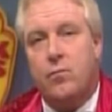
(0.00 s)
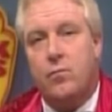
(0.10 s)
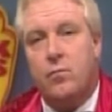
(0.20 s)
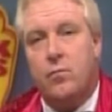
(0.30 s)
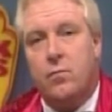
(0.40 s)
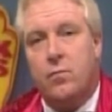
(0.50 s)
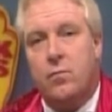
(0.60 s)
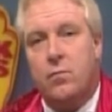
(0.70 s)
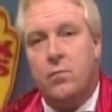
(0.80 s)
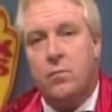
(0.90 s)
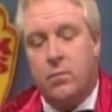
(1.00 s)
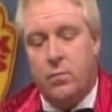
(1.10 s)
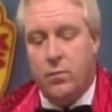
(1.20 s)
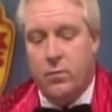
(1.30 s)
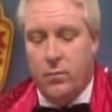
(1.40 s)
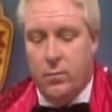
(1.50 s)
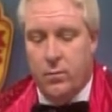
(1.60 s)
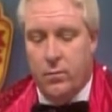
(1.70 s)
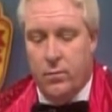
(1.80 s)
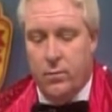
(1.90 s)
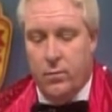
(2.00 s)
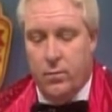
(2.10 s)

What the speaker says: This person isn't speaking.